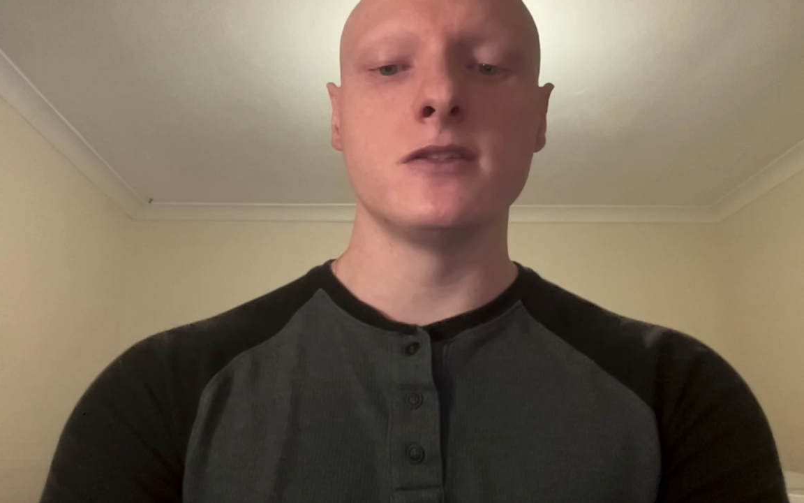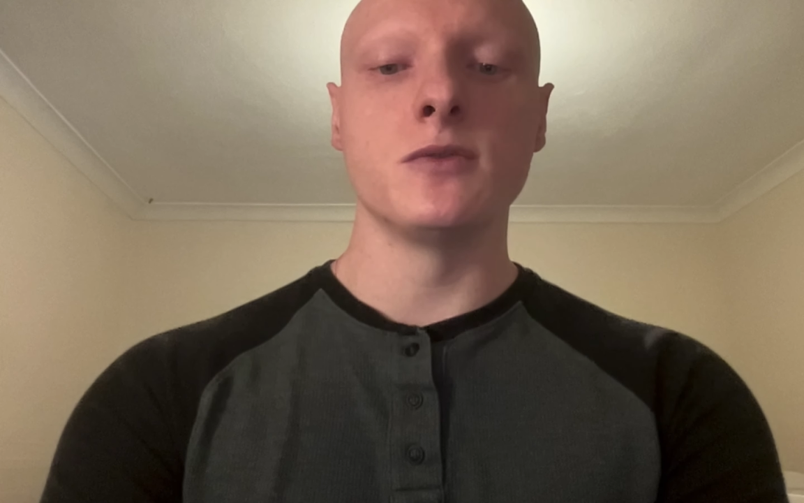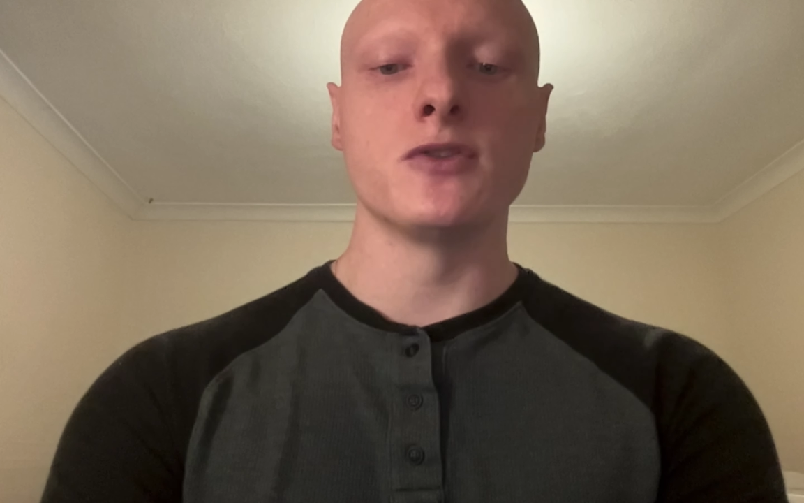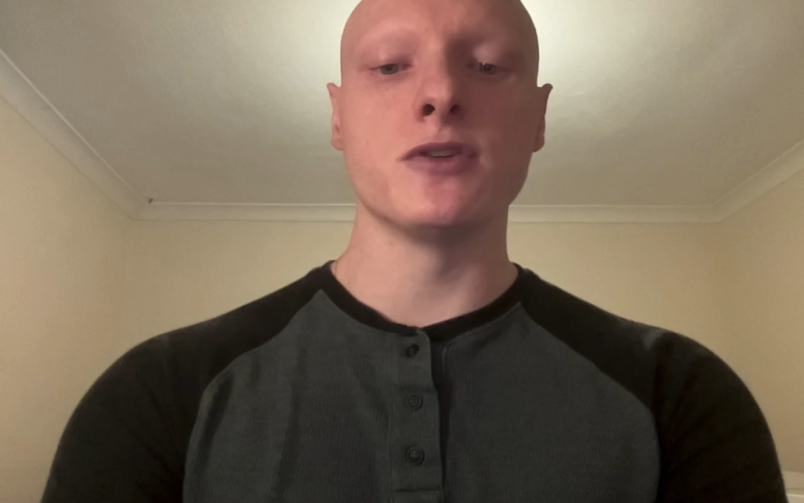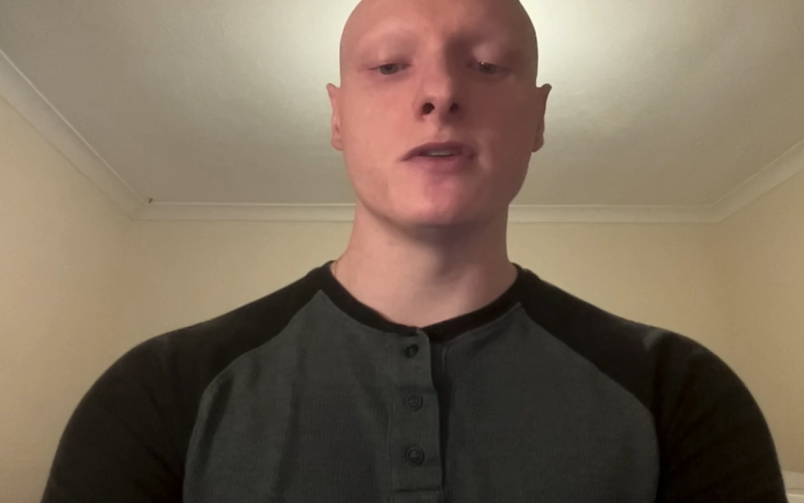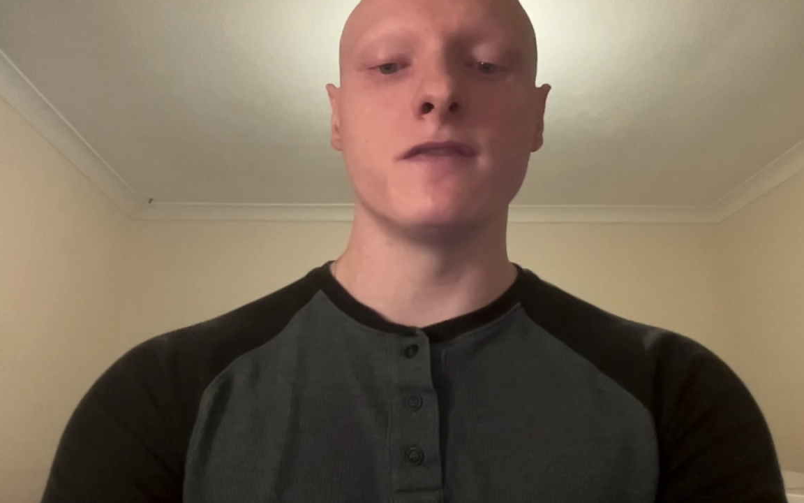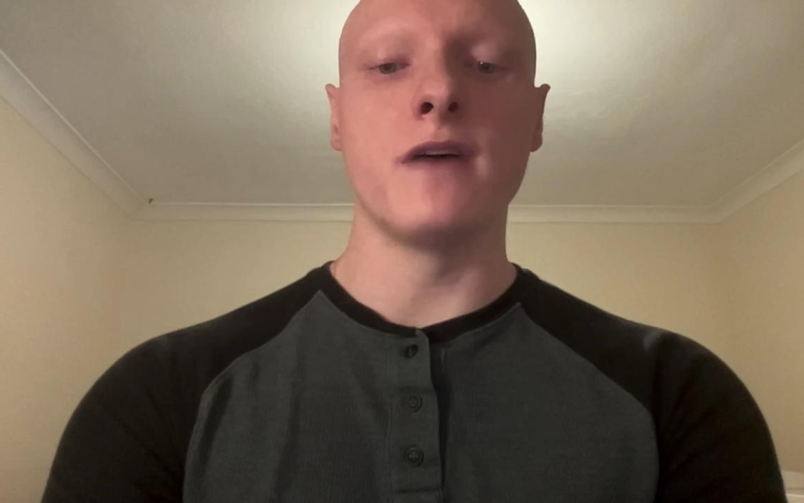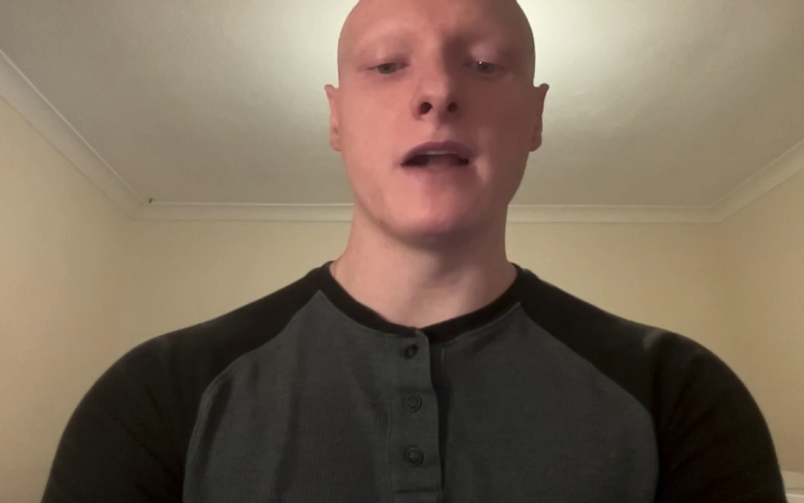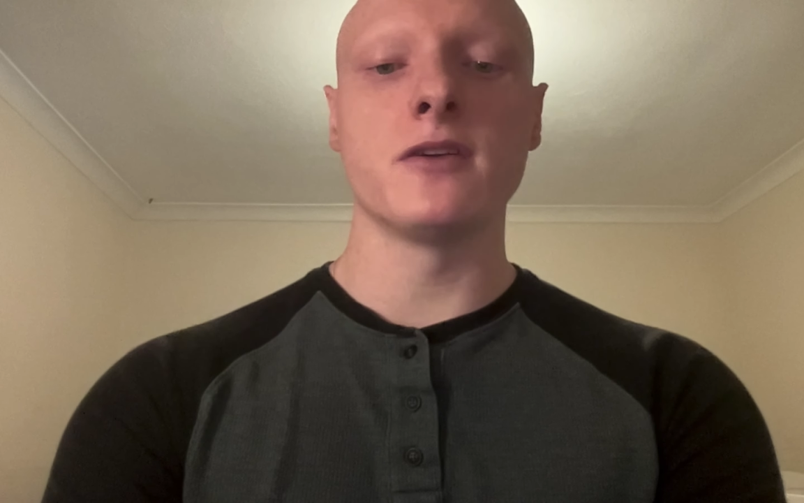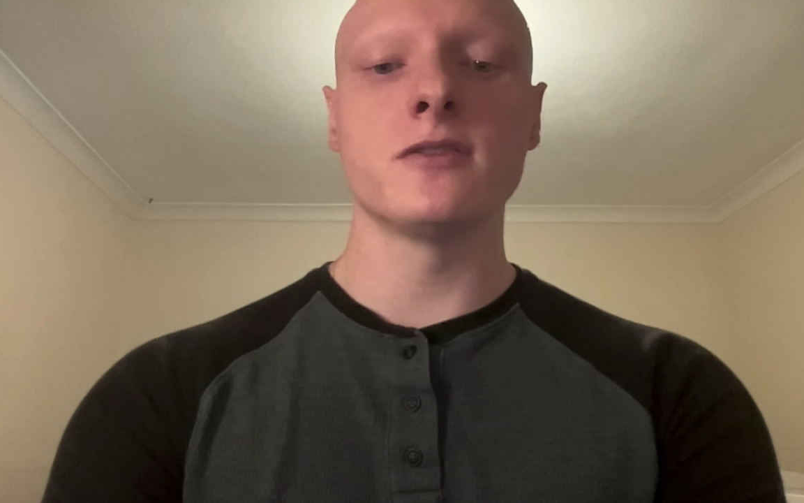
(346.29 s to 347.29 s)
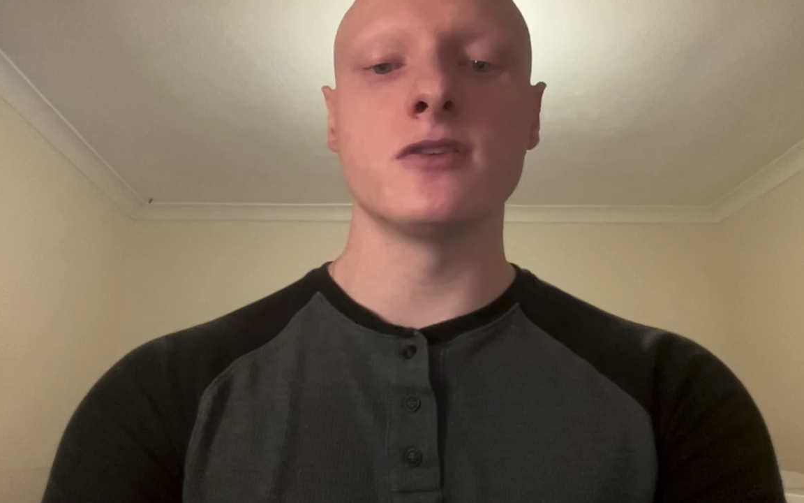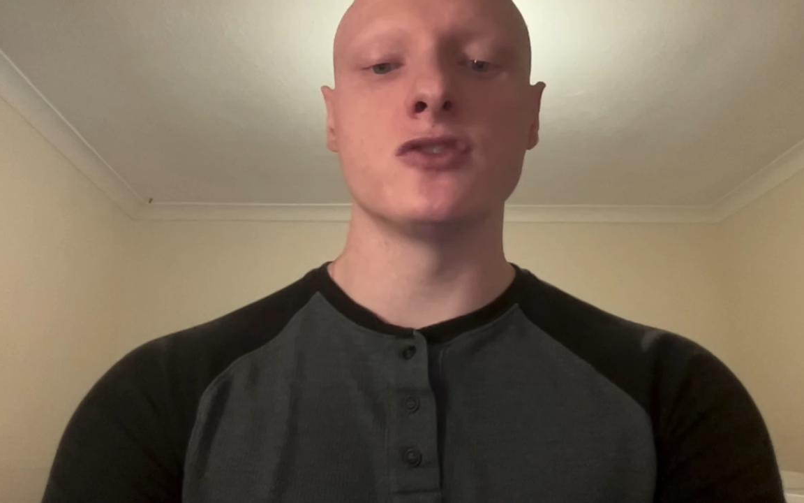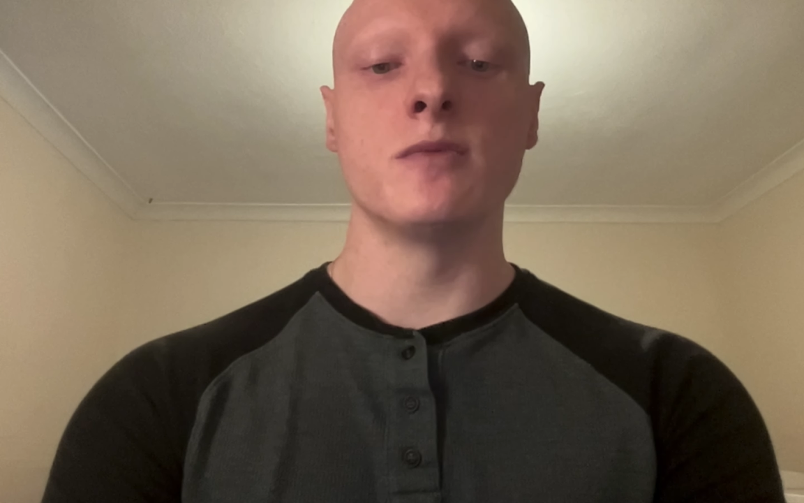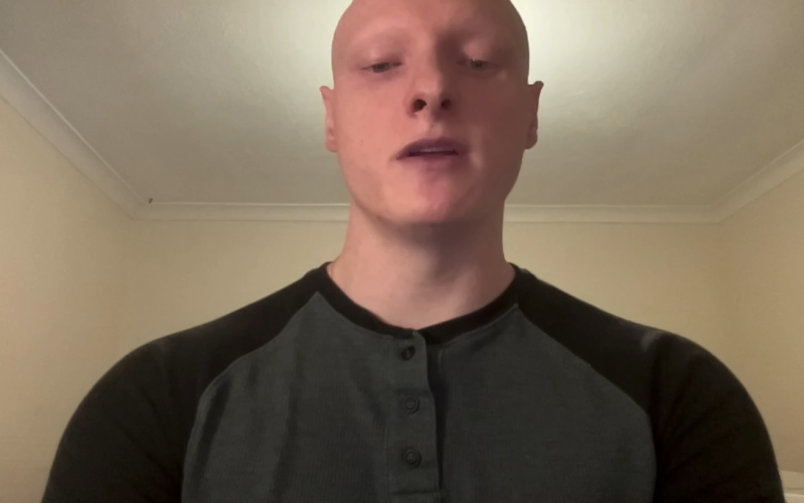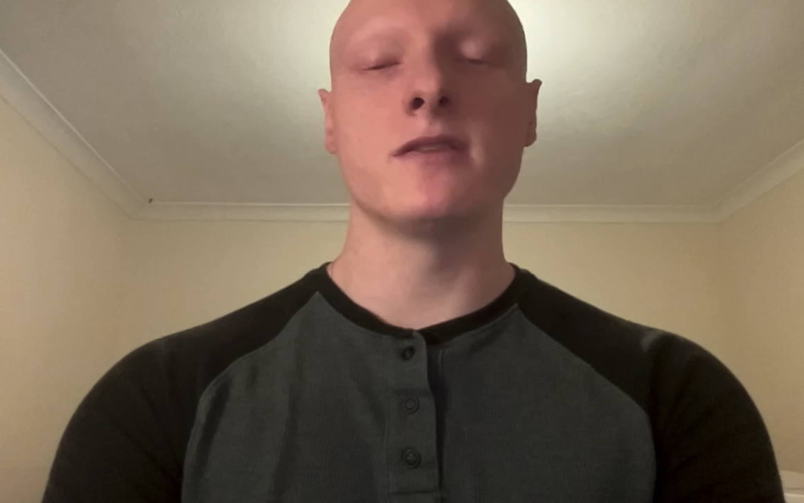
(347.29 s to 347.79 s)
to ensure the factors
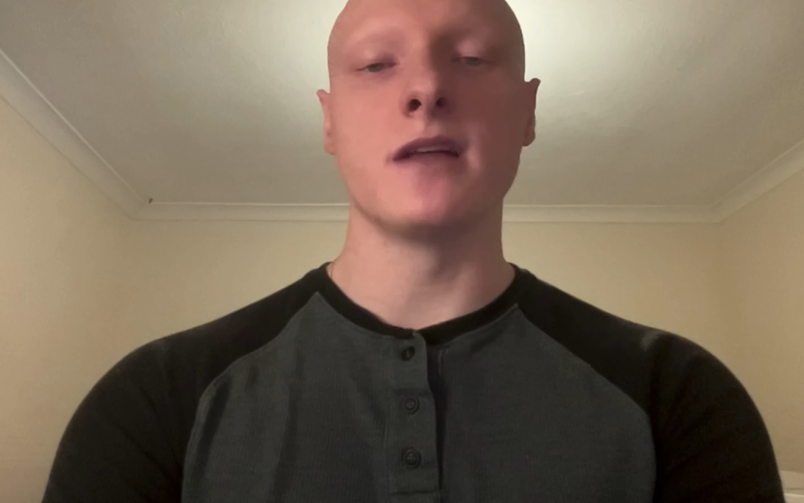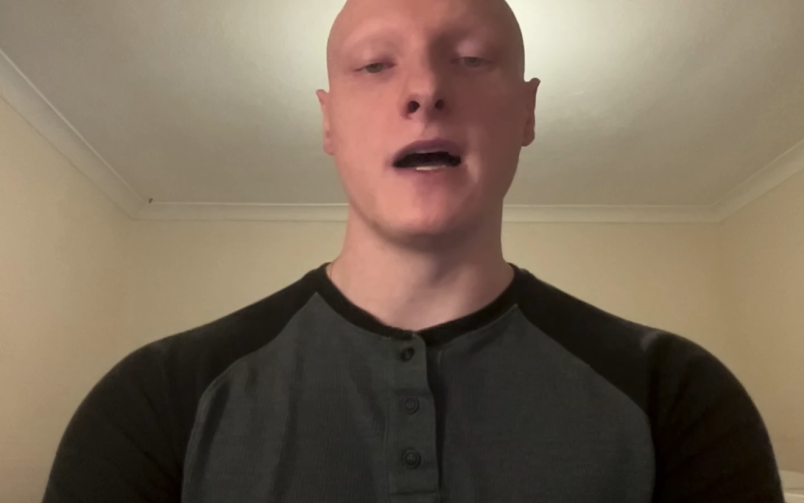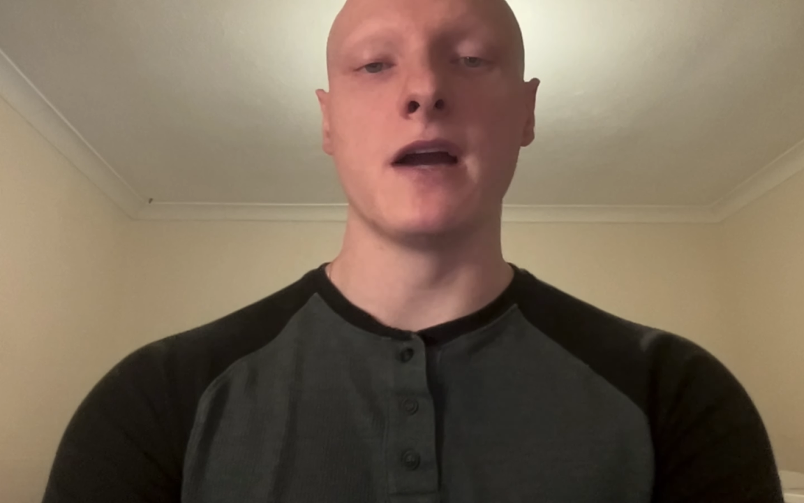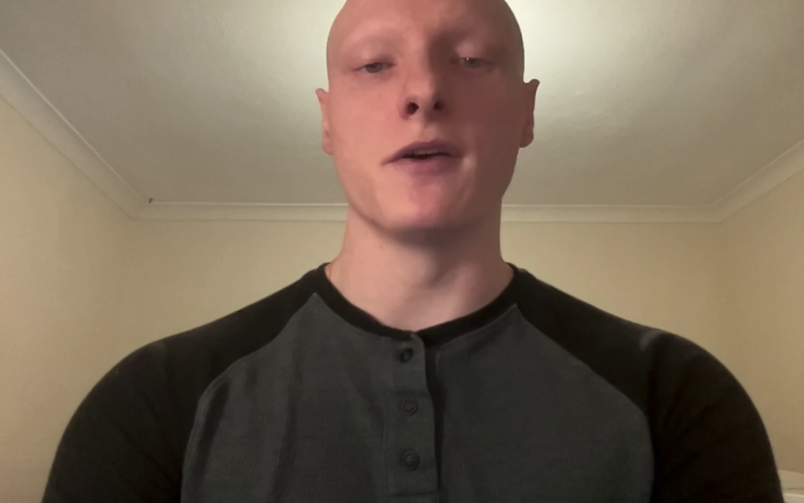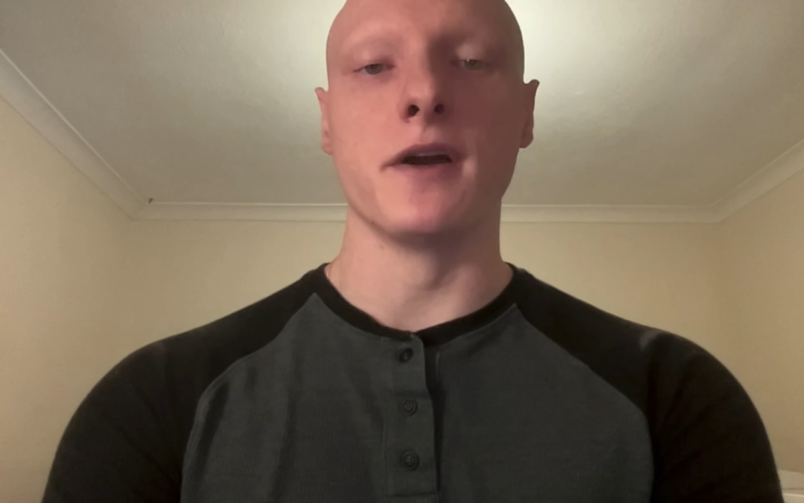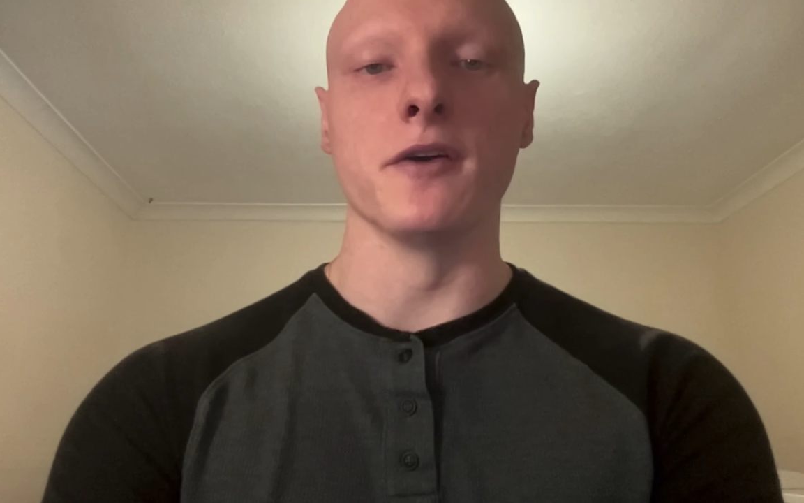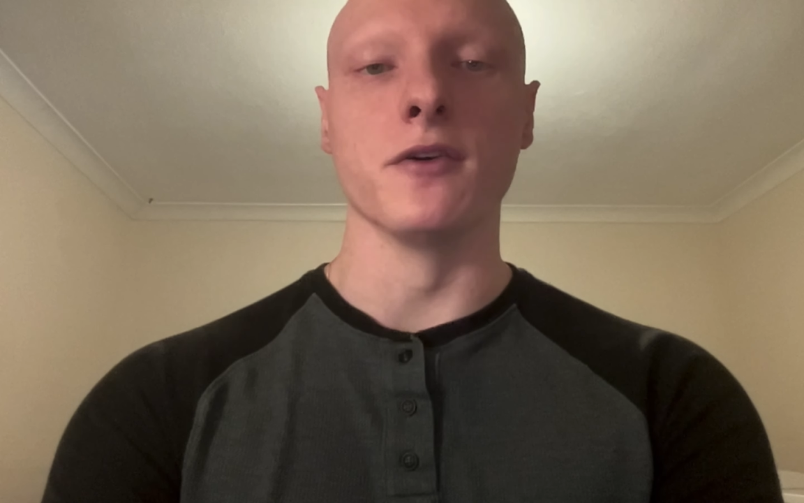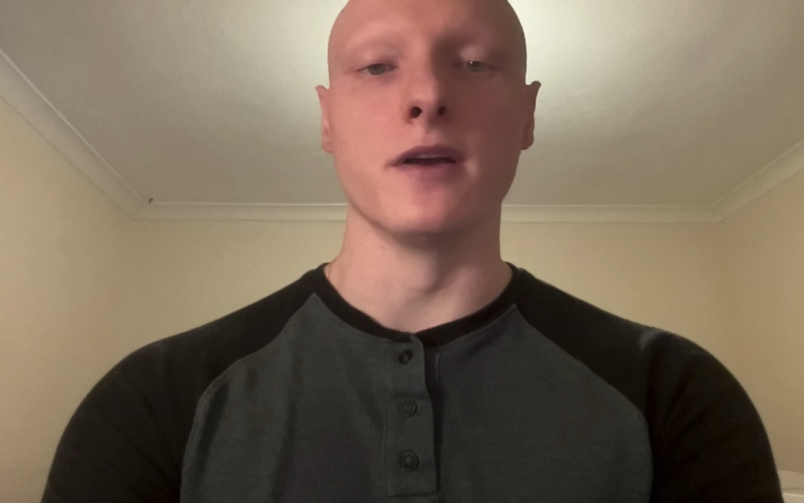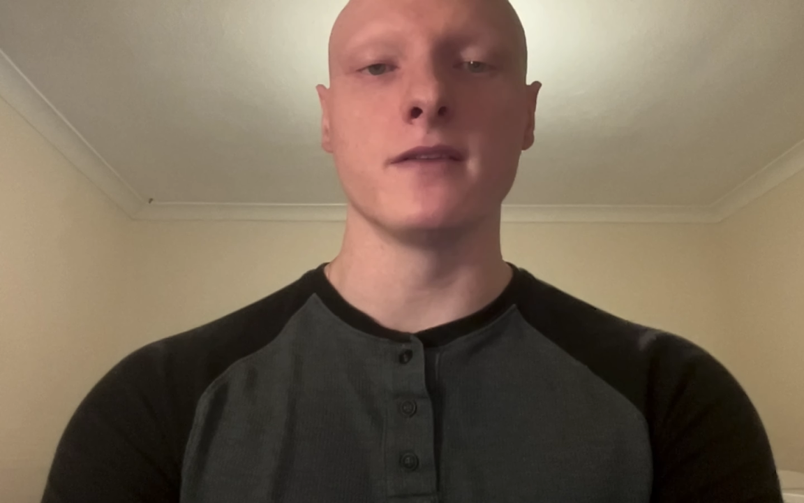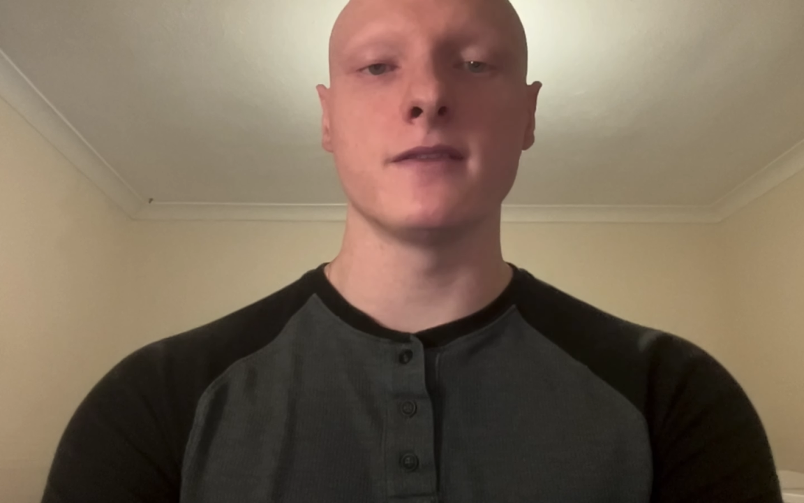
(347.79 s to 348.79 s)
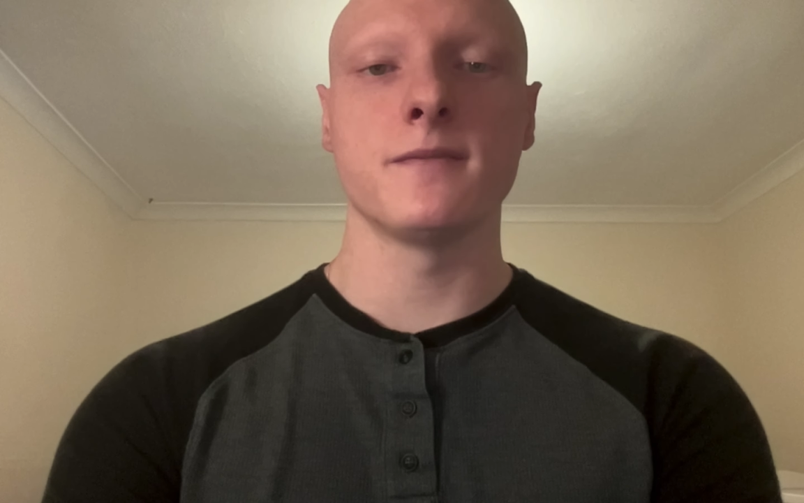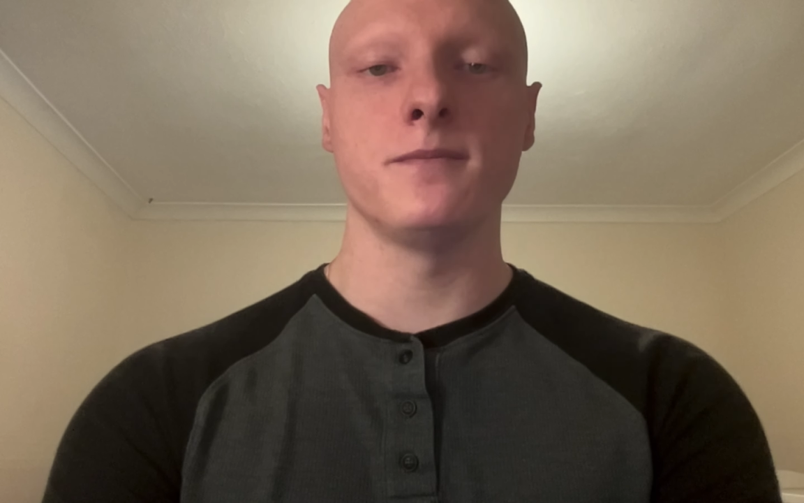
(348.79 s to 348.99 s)
contributing to the higher error rates.